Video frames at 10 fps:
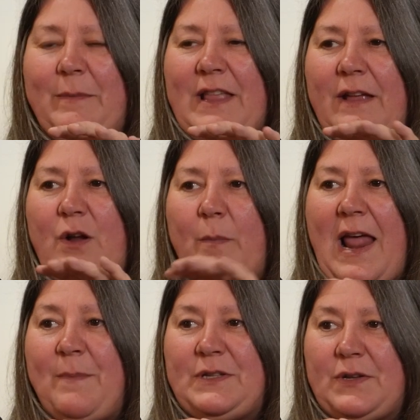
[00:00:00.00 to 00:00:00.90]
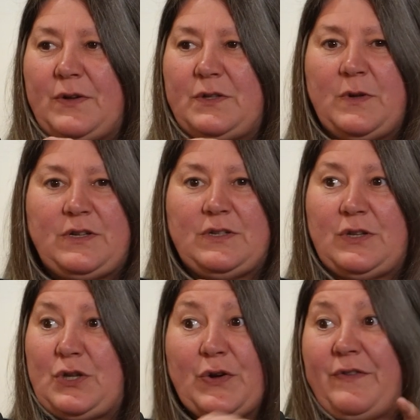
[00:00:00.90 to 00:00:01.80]
filming their normal episodes, which is
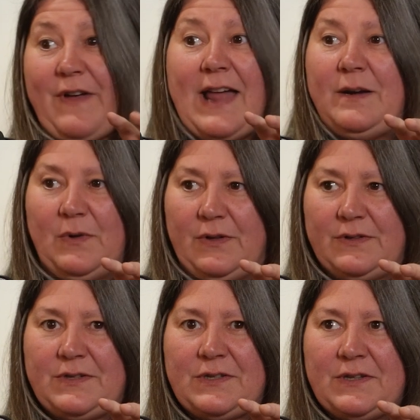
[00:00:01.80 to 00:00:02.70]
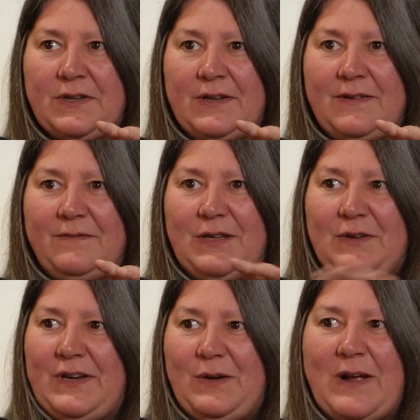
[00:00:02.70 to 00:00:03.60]
a ton of animals, they
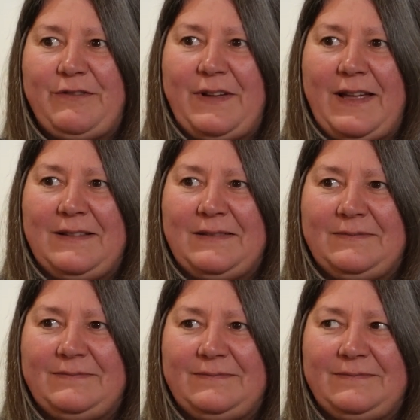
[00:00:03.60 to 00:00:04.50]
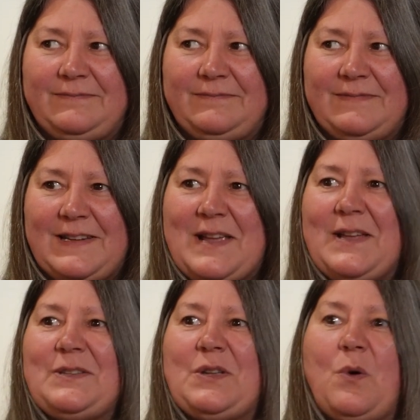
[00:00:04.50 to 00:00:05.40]
don't need welfare. Okay.